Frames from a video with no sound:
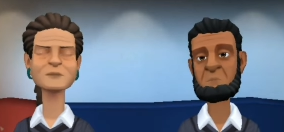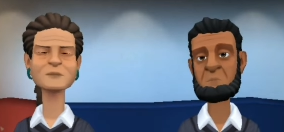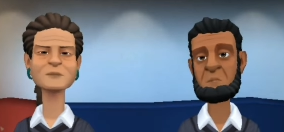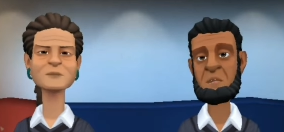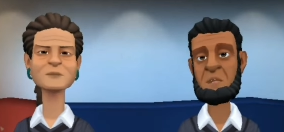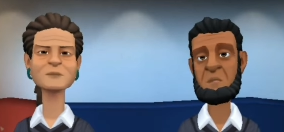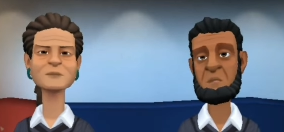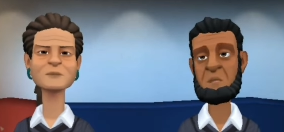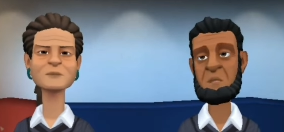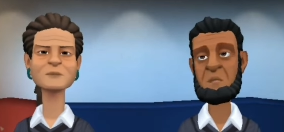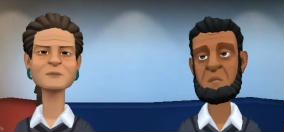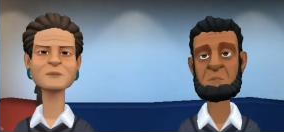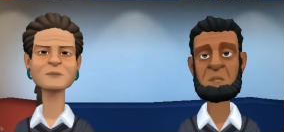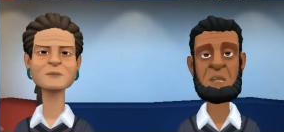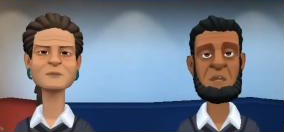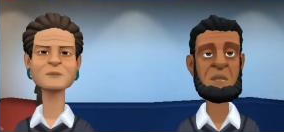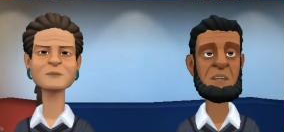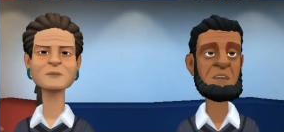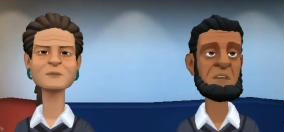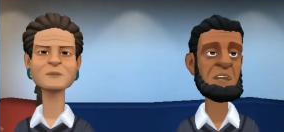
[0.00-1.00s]
Speaker 1: The
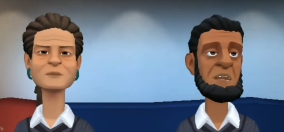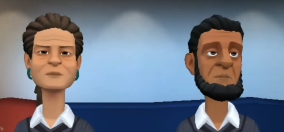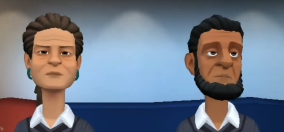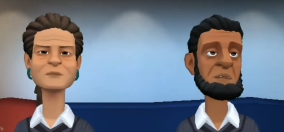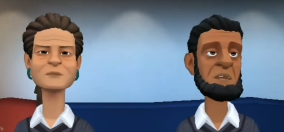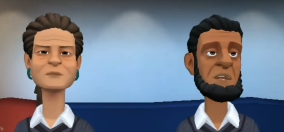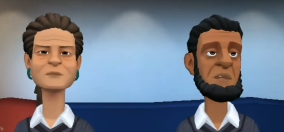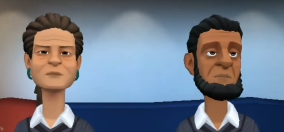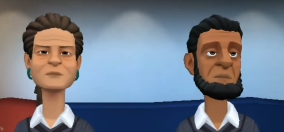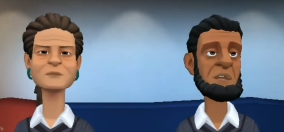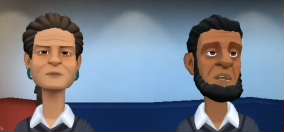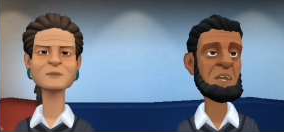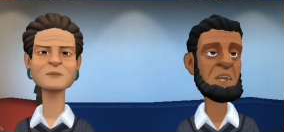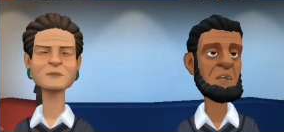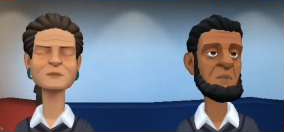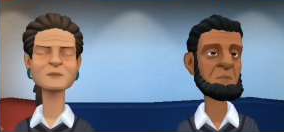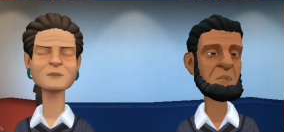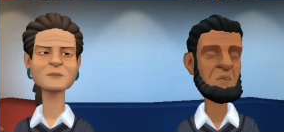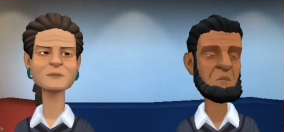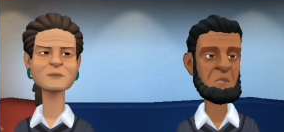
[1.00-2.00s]
dynamics of the blame
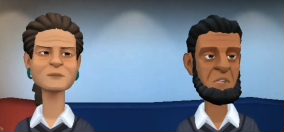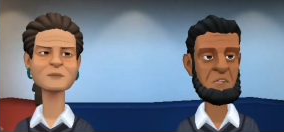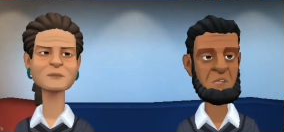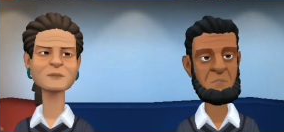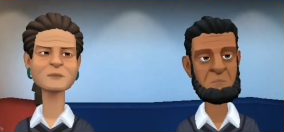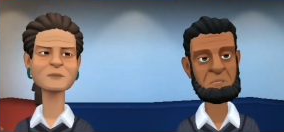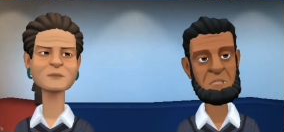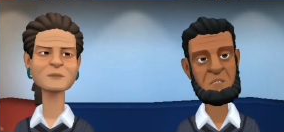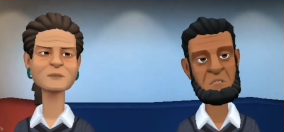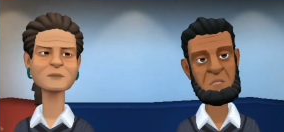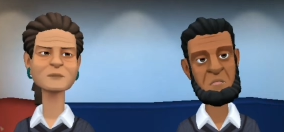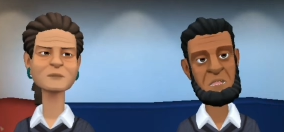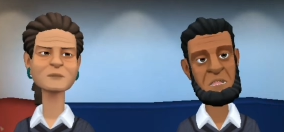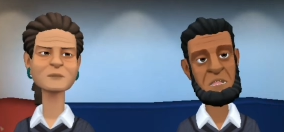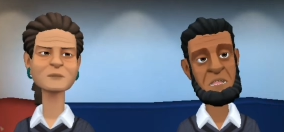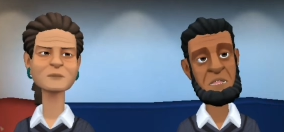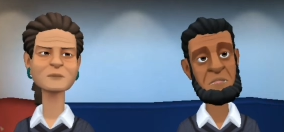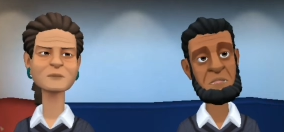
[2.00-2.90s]
game have never provided a